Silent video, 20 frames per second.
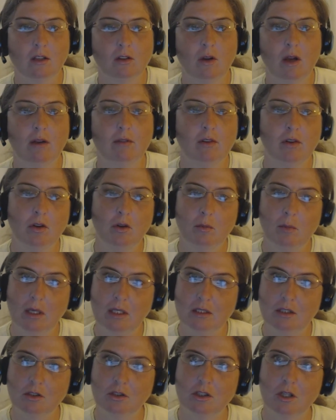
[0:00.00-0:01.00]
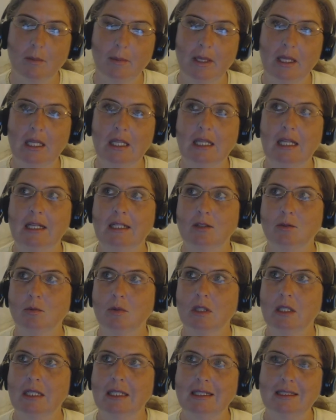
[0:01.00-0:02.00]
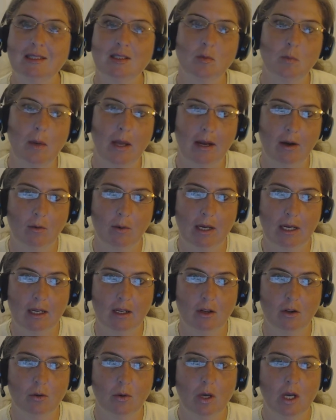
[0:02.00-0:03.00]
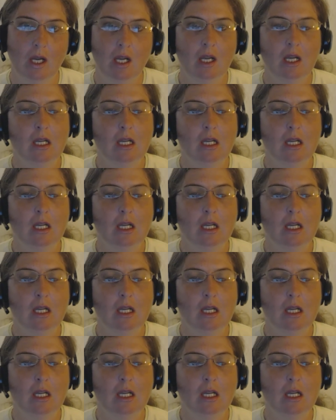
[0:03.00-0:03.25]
You have a new message coming in that is really inspiring you